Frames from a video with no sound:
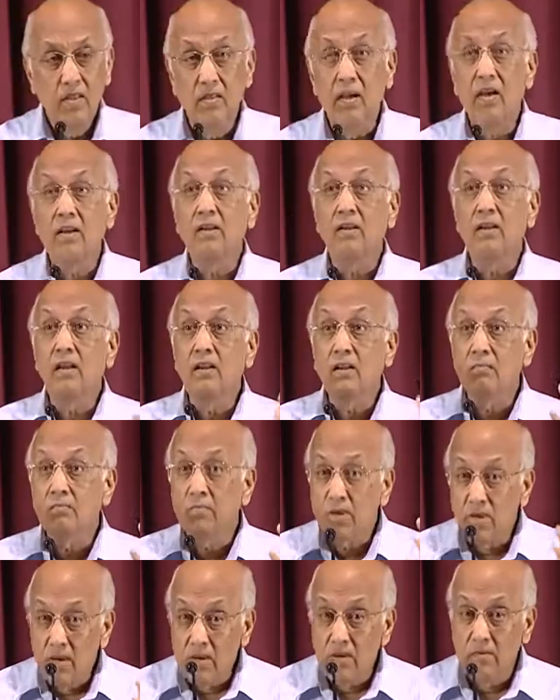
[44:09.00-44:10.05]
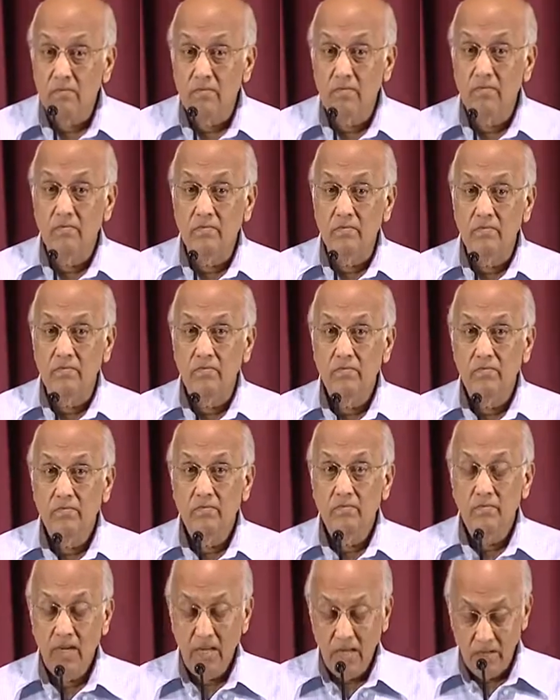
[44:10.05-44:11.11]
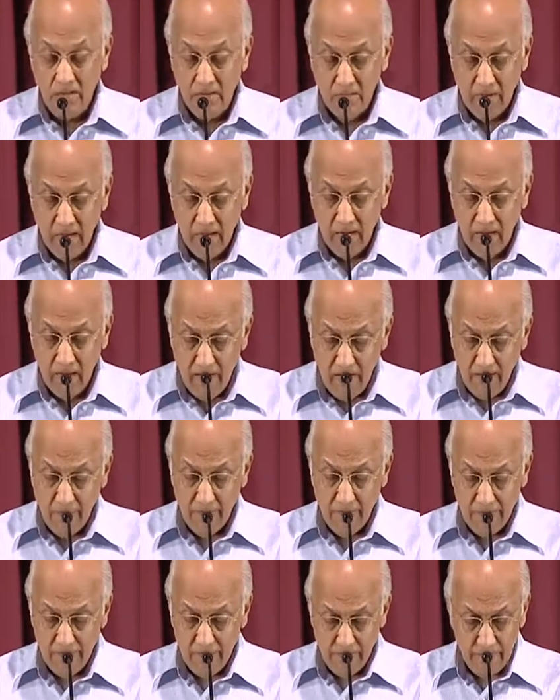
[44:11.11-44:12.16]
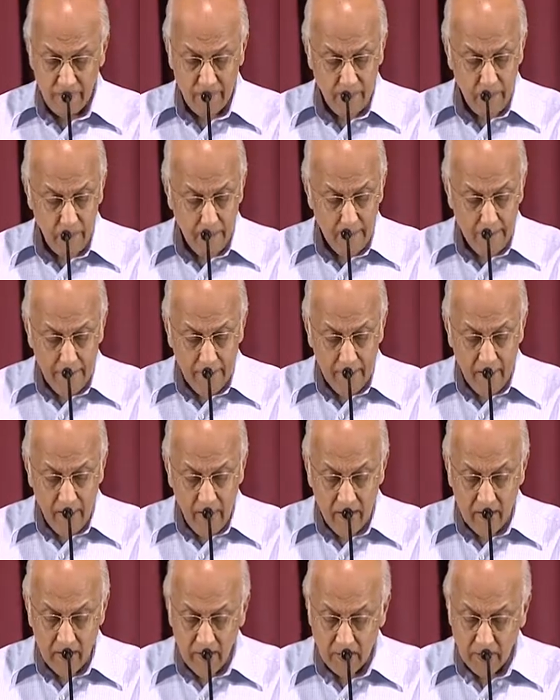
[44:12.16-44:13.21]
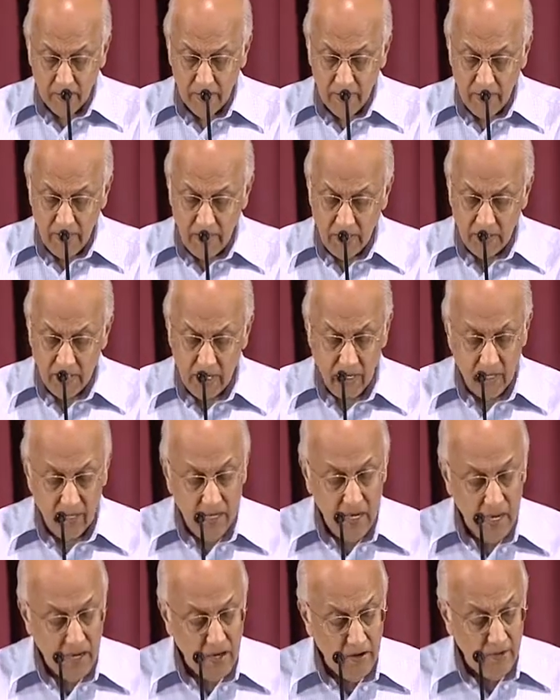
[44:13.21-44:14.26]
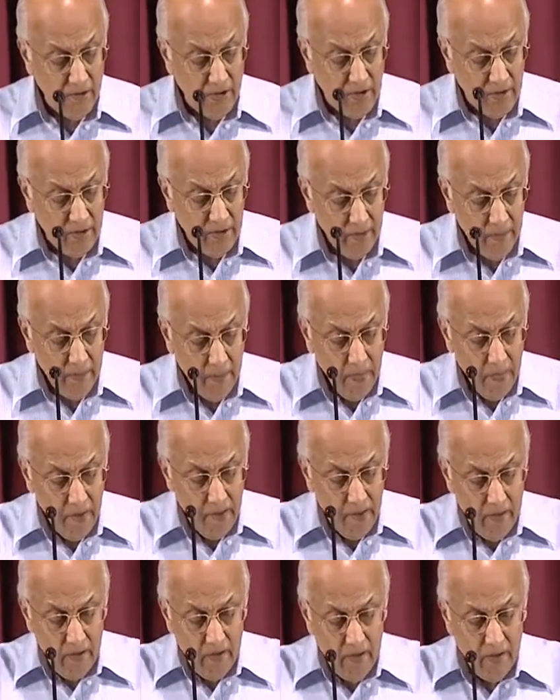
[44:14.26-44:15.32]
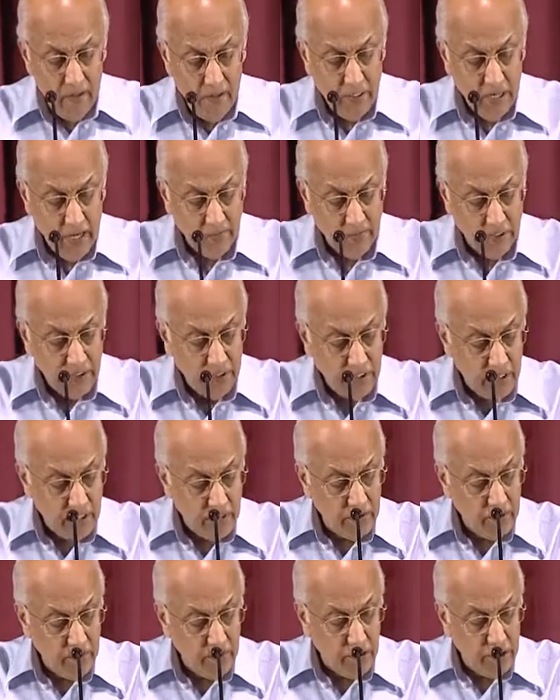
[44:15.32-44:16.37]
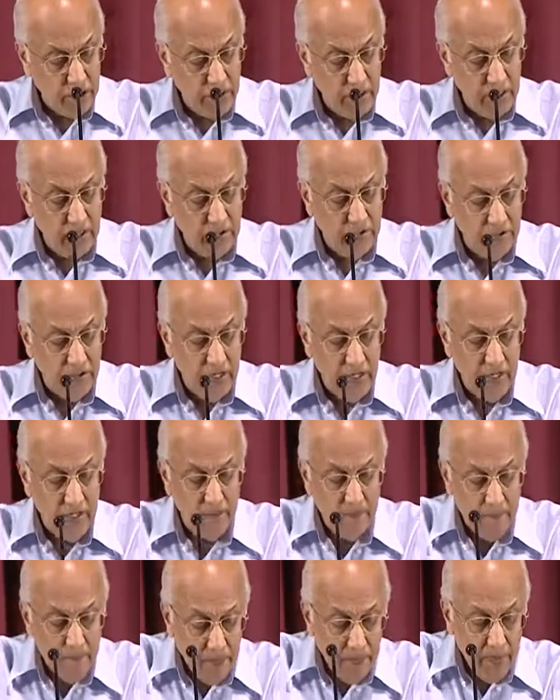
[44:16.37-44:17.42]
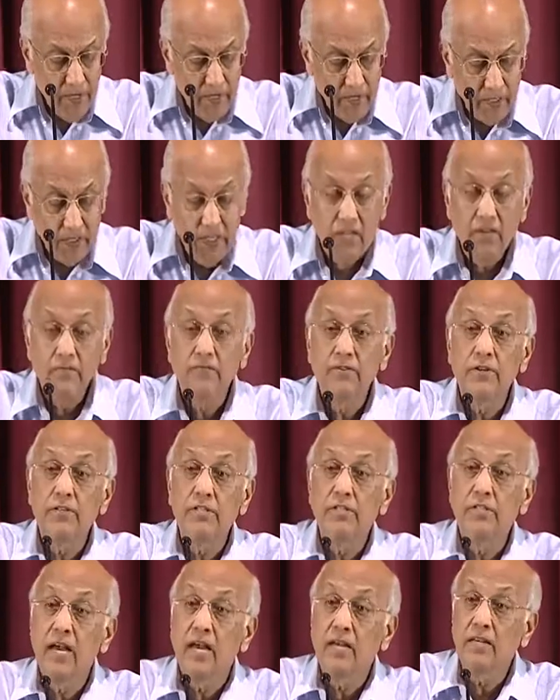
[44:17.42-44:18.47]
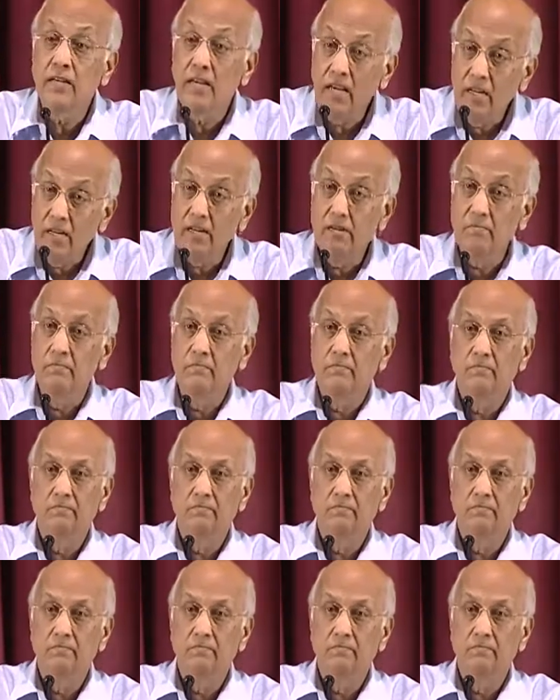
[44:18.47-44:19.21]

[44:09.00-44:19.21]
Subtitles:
Thy kingdom come into my life. And that's why he said at the end of it in chapter 6 and verse 33, seek first that kingdom.